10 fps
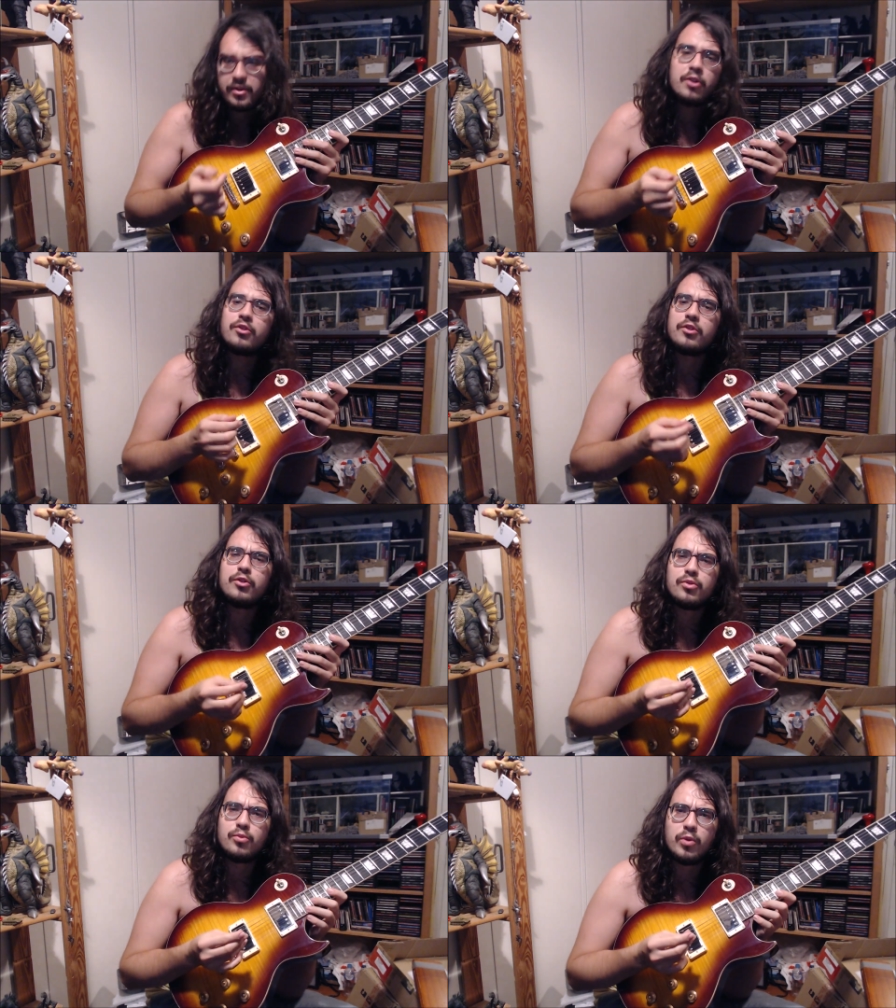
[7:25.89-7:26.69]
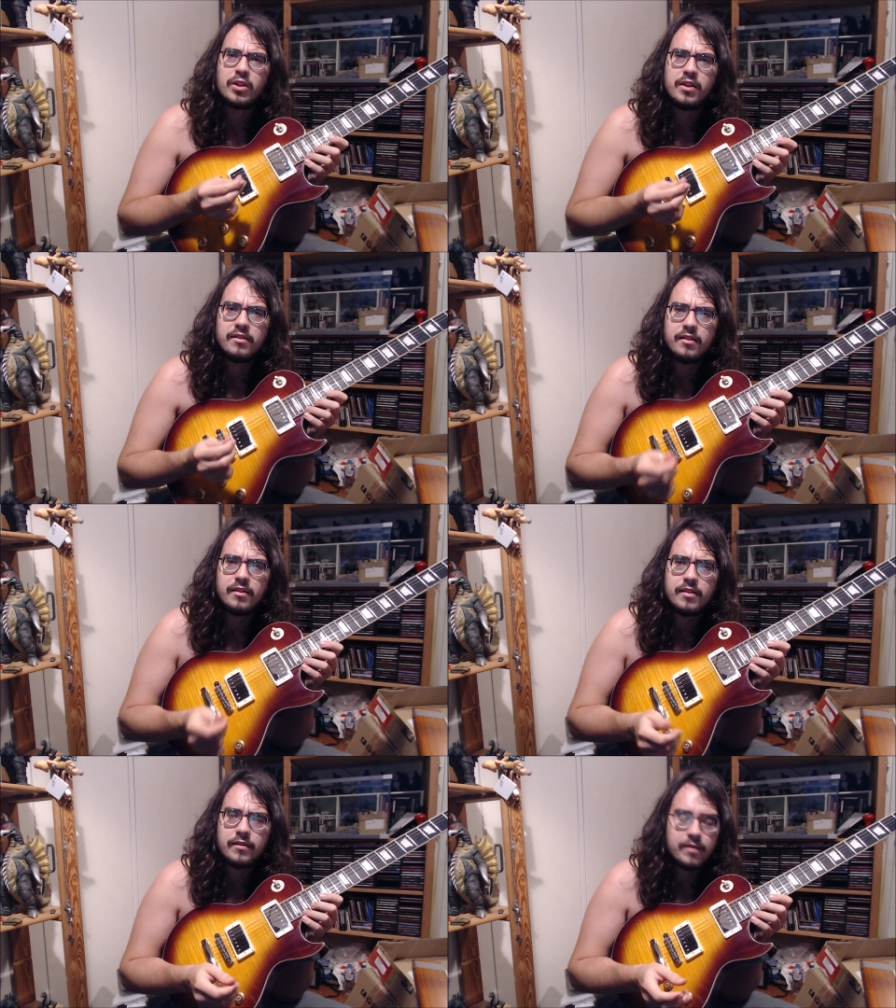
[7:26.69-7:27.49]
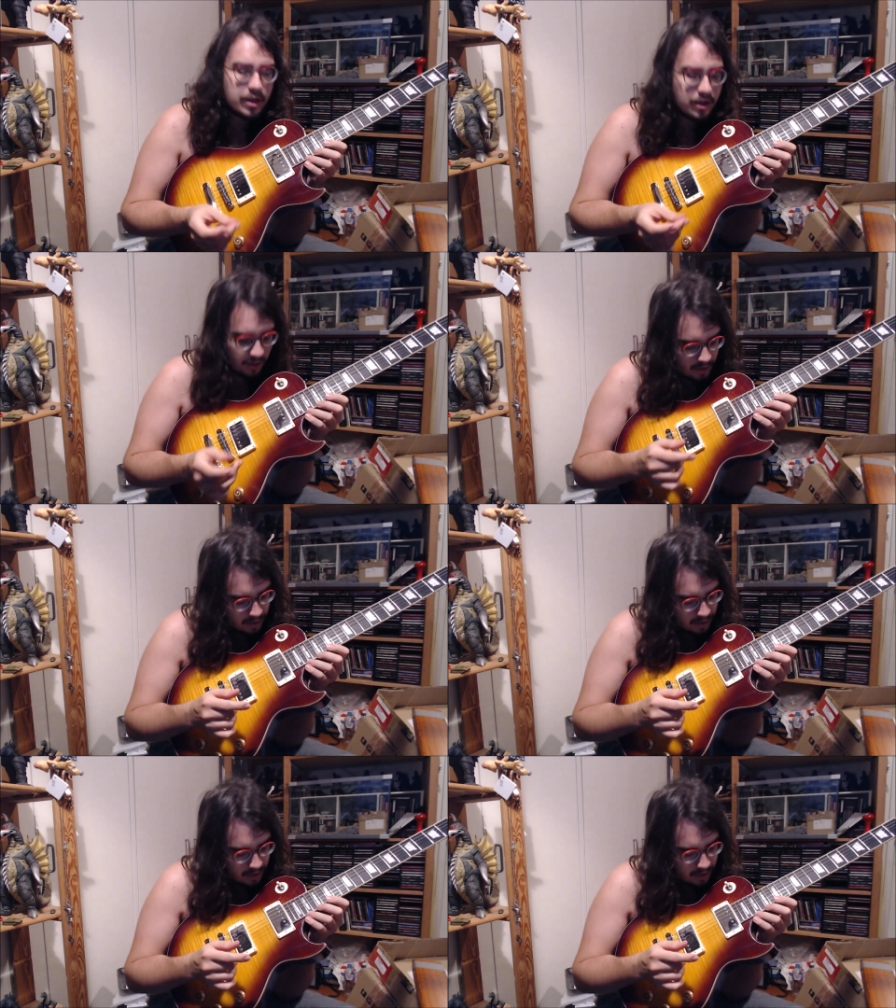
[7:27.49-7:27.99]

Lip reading: They used to use Wilkinsons, I think.